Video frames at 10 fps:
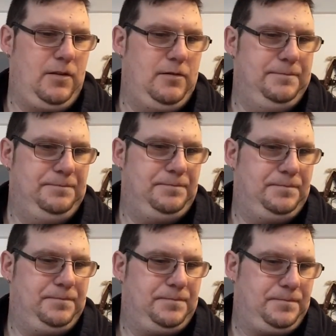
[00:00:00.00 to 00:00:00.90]

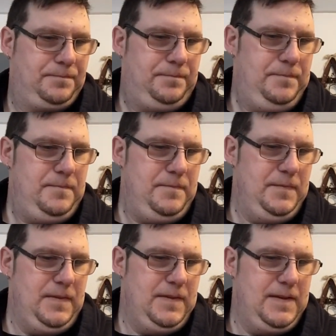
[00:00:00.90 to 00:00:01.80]

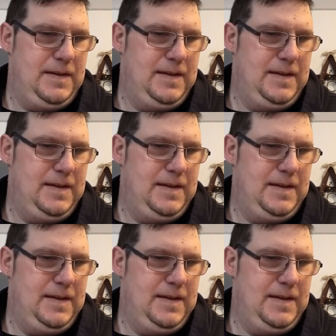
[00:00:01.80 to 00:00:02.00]
Nothing is said.